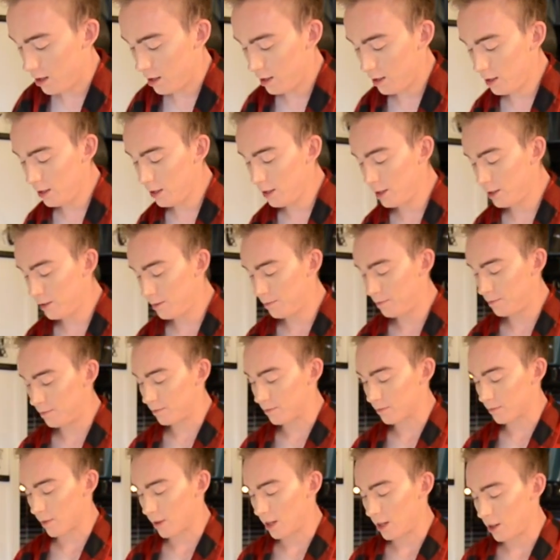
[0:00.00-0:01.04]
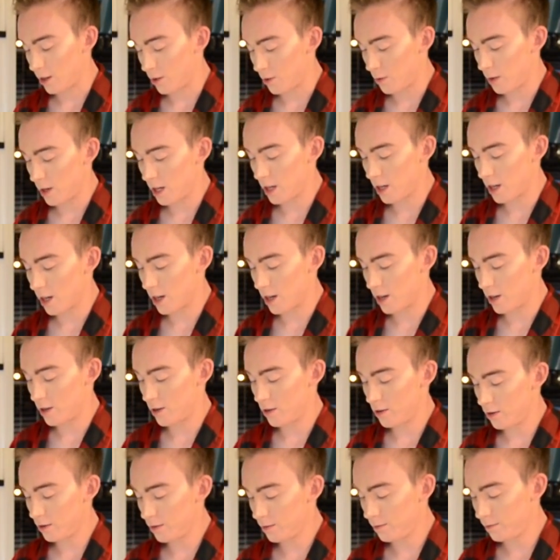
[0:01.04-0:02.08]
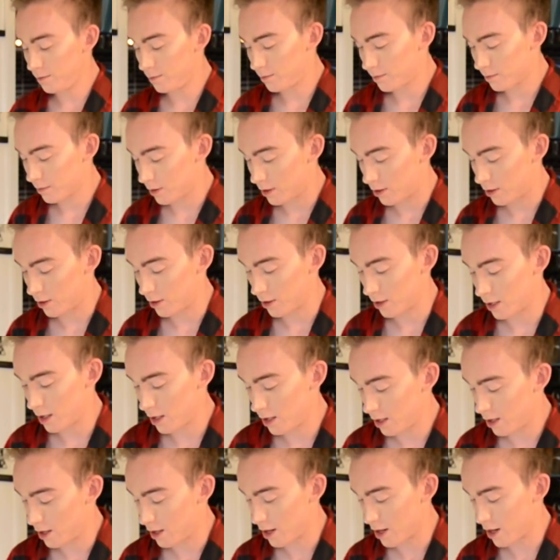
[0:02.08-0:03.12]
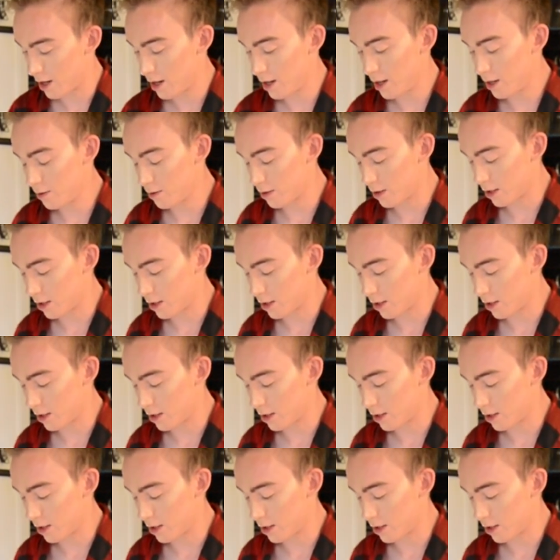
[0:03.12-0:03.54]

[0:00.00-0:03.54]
Here we go. It's looking good.